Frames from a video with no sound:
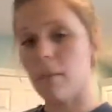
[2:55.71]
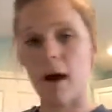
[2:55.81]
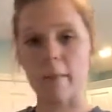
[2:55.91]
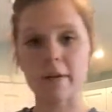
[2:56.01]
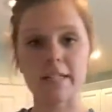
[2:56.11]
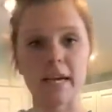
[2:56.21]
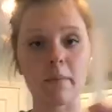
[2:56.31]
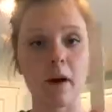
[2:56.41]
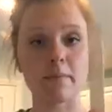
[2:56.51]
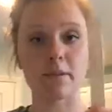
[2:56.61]
But I'm going to take
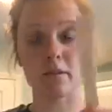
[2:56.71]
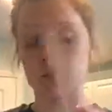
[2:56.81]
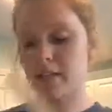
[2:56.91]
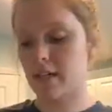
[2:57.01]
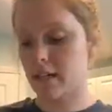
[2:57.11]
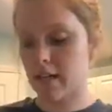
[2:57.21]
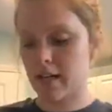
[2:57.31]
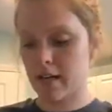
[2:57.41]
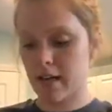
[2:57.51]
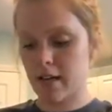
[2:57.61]
a popsicle stick
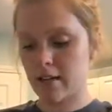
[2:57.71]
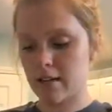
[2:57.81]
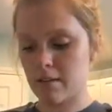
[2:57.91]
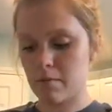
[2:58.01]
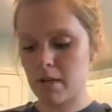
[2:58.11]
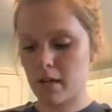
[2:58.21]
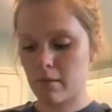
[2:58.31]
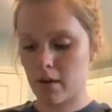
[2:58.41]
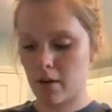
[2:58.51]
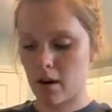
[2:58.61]
and get some
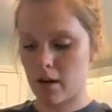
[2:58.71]
peanut butter